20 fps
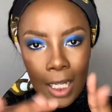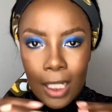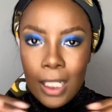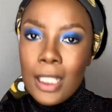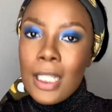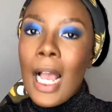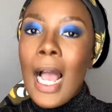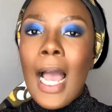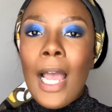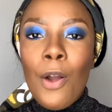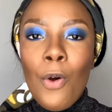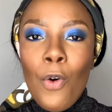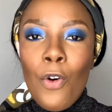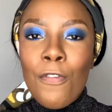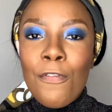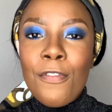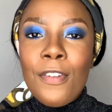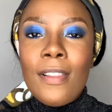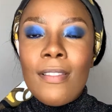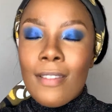tie
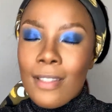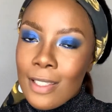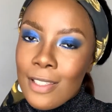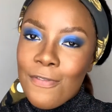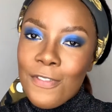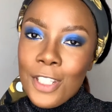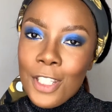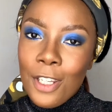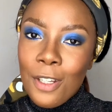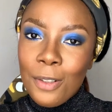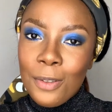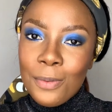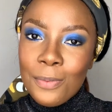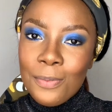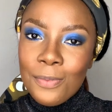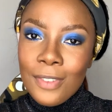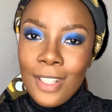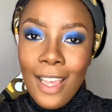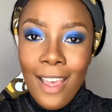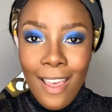off this video.
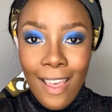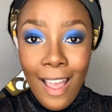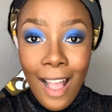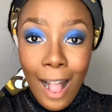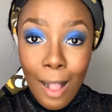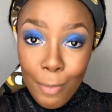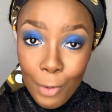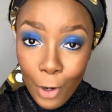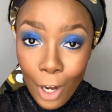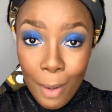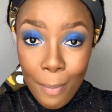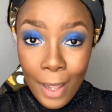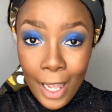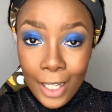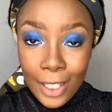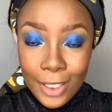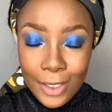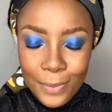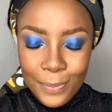I'll be right back.